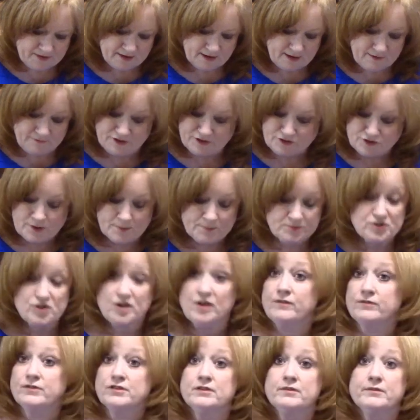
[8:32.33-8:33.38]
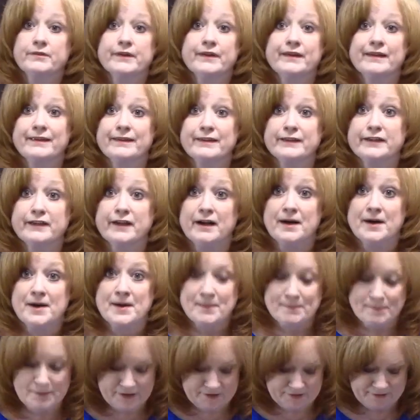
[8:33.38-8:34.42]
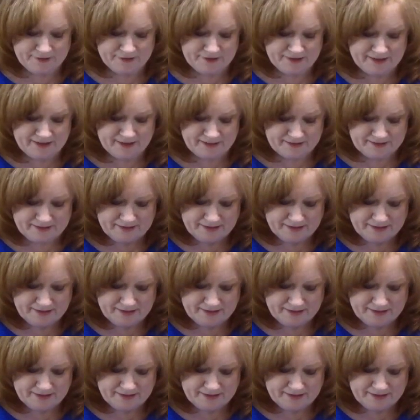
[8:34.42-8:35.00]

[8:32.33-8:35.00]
If it drips over, yum, right?